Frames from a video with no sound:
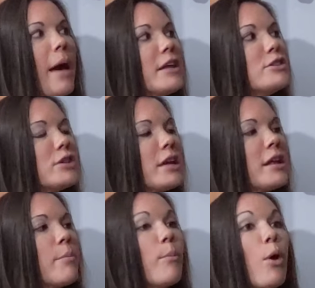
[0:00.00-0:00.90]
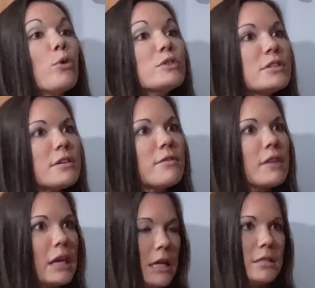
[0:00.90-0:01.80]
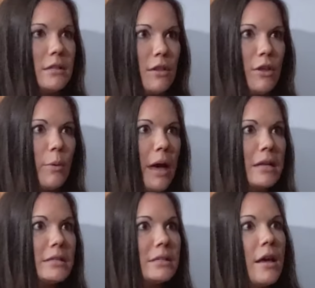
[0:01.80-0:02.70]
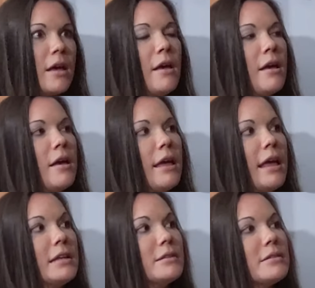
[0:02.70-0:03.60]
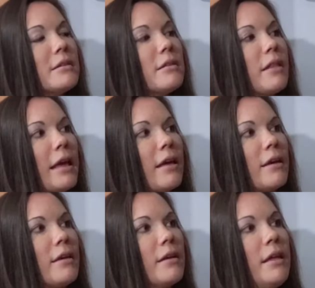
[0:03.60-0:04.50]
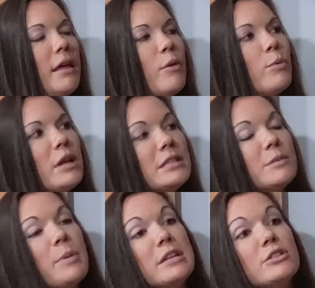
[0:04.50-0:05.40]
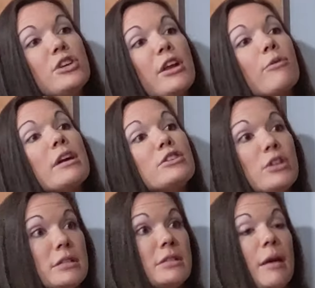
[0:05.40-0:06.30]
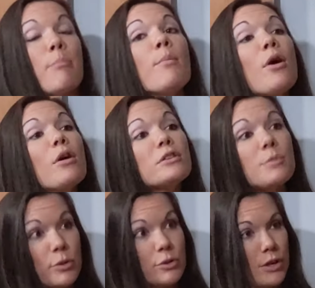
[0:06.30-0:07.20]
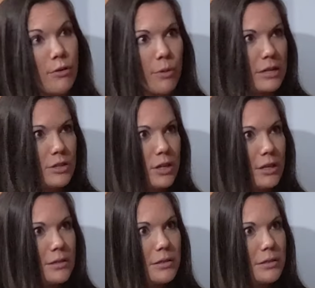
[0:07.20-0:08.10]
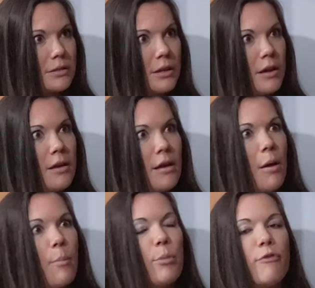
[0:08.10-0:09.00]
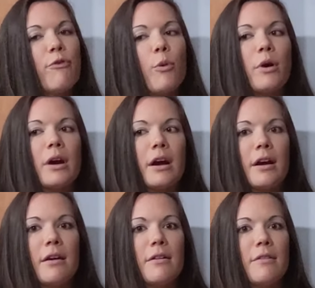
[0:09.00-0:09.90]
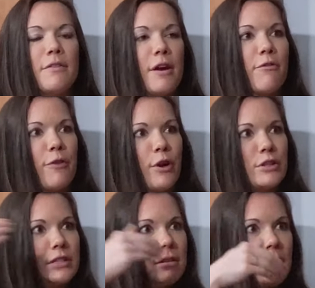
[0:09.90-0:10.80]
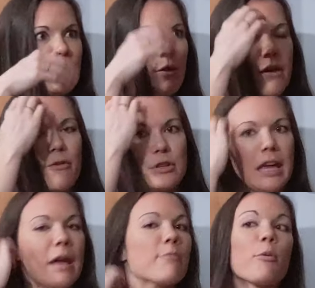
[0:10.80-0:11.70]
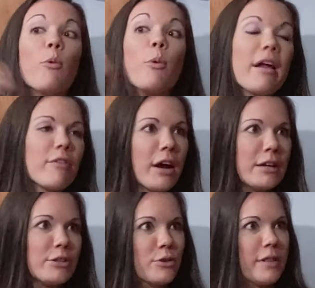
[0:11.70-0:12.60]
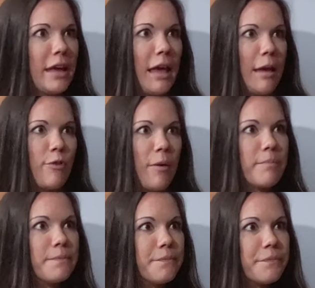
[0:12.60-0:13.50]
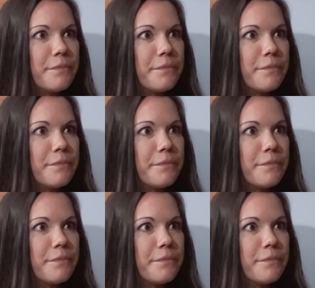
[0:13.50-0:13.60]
imagine most of the kids in the US, it's been generations, like multiple generations before their first, you know, they first came from whatever country they came from,